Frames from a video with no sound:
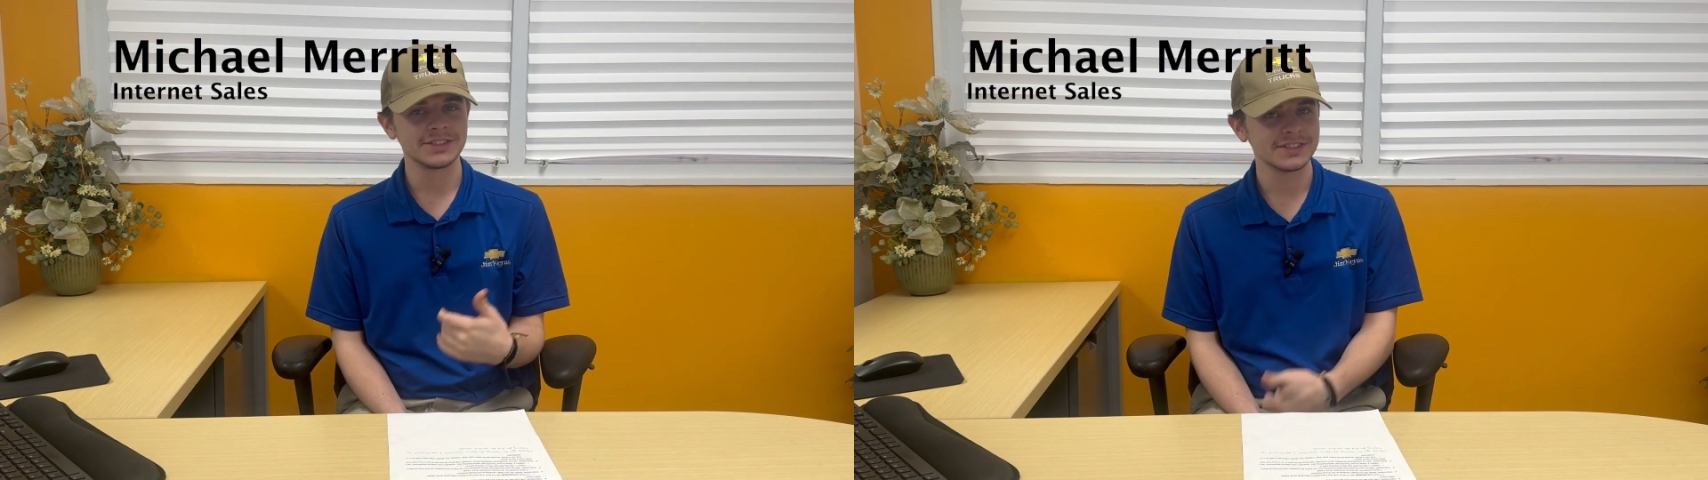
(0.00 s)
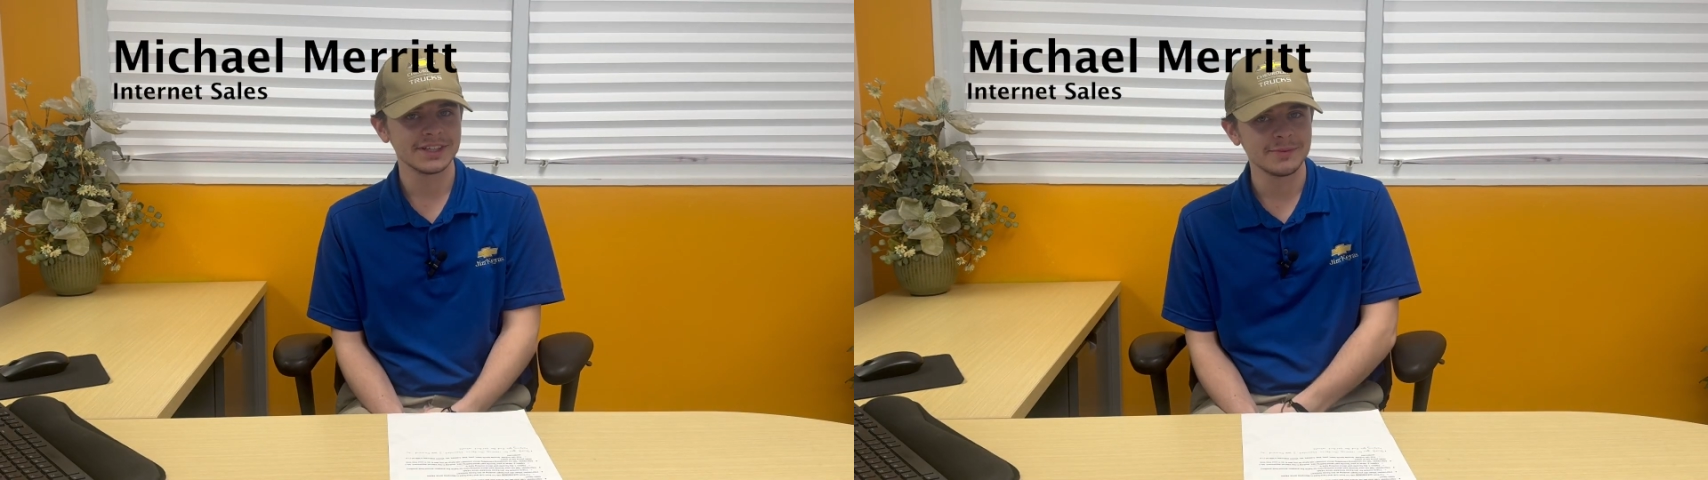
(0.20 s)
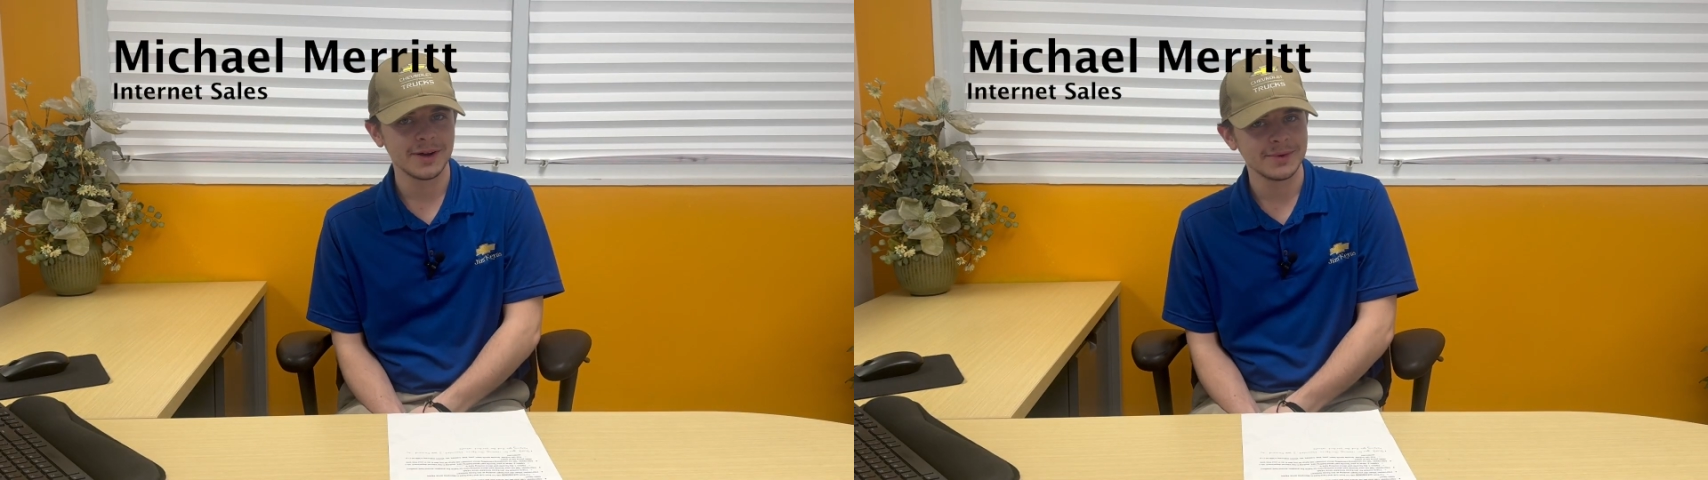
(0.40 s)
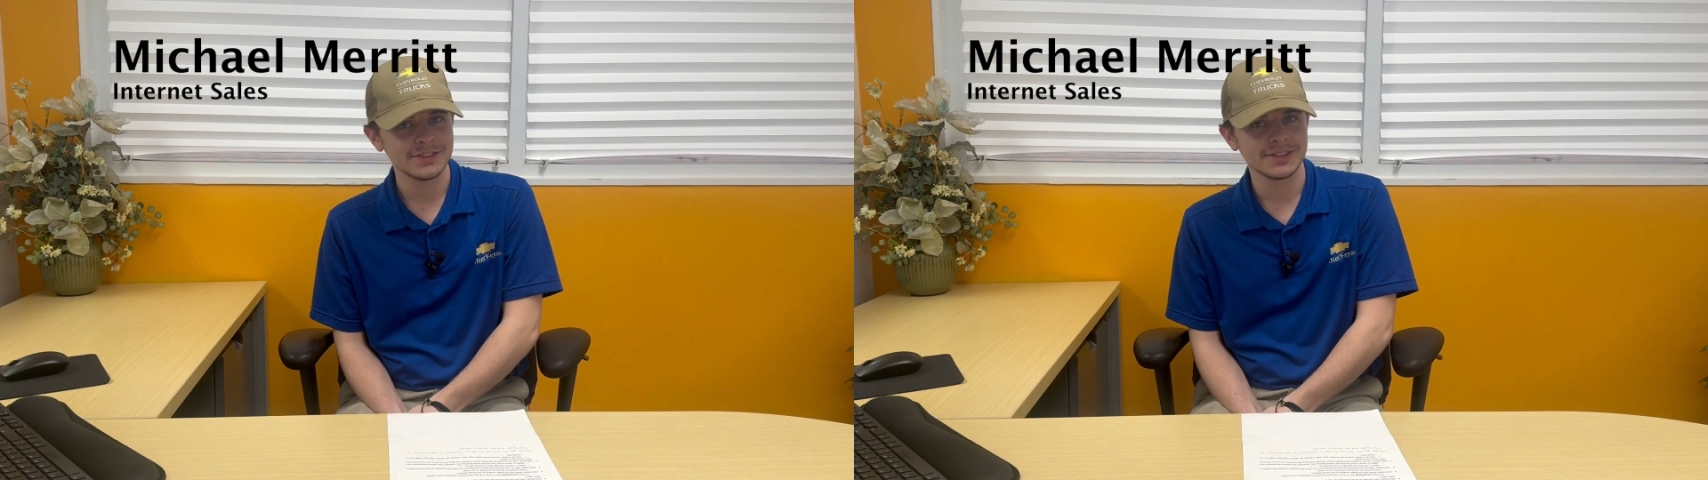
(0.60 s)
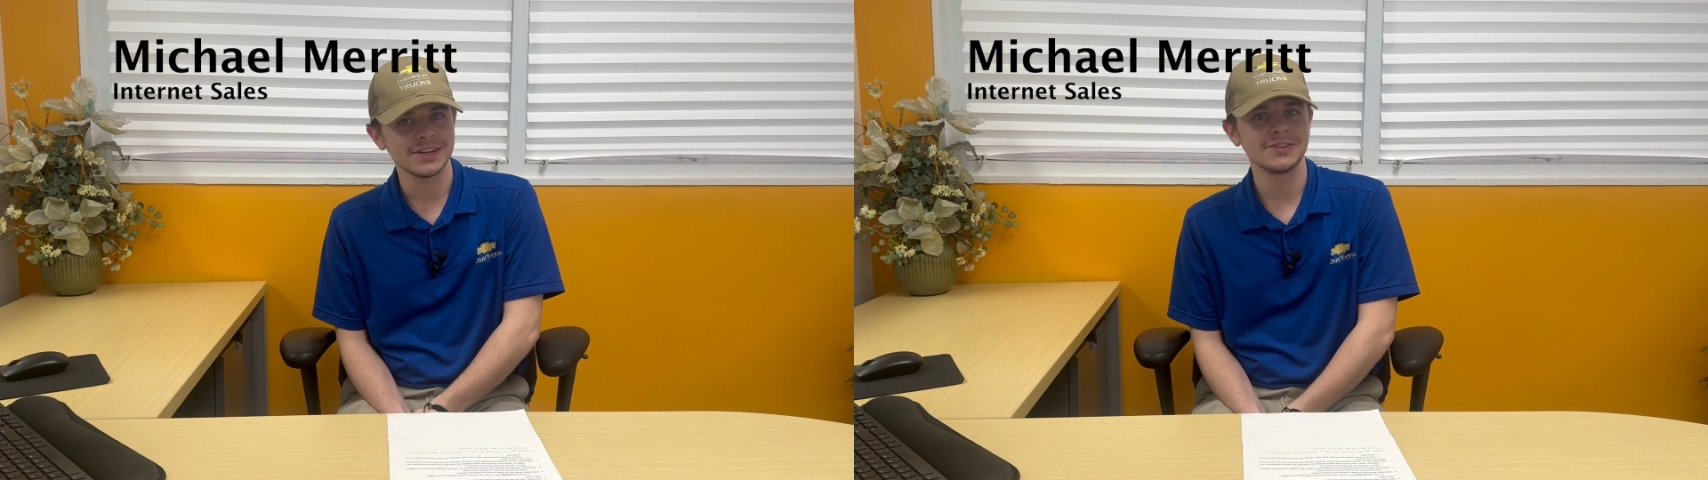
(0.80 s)
interesting about
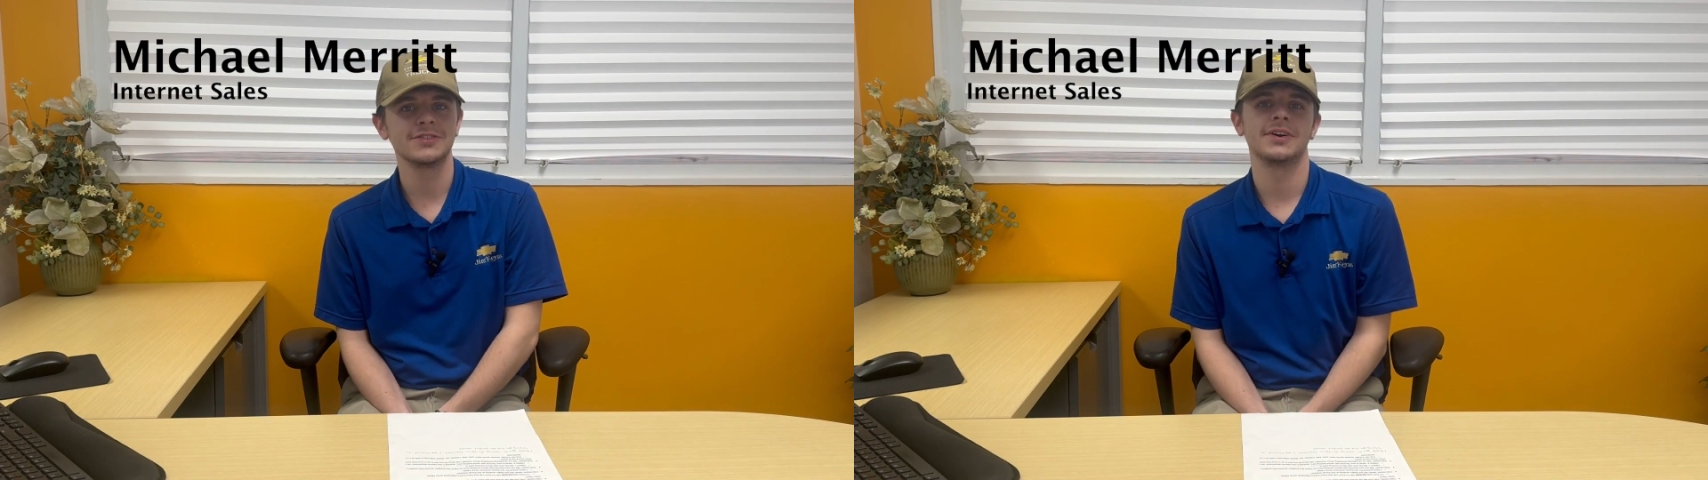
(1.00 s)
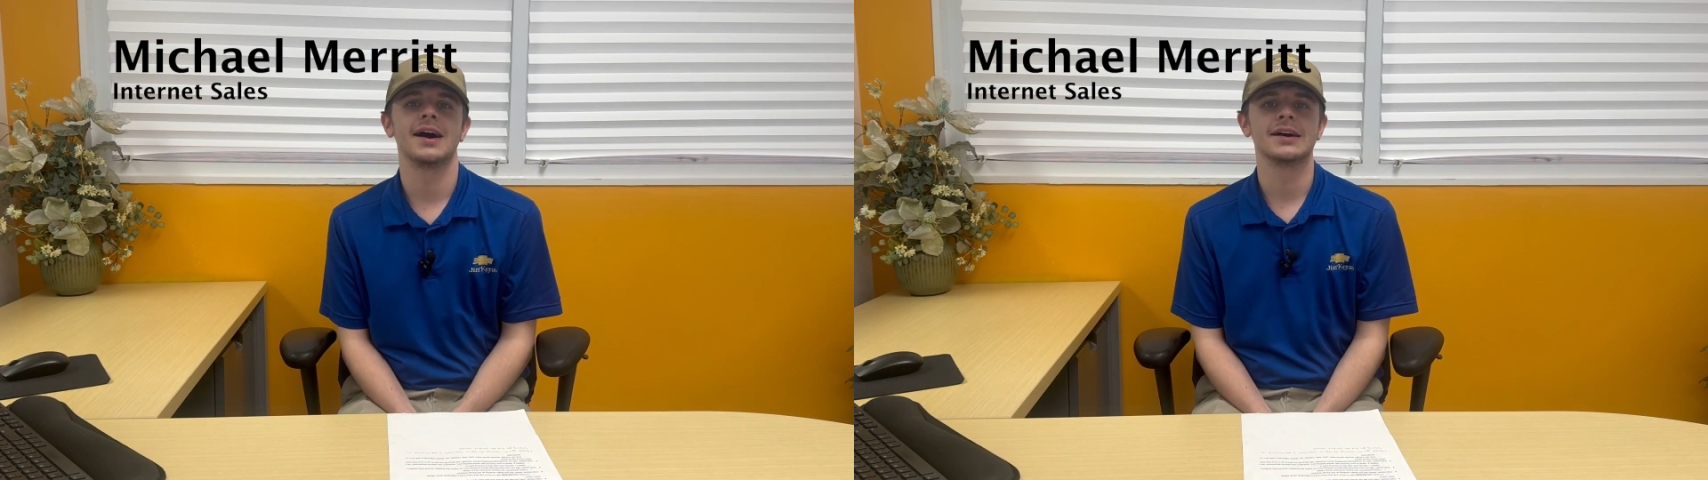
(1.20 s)
myself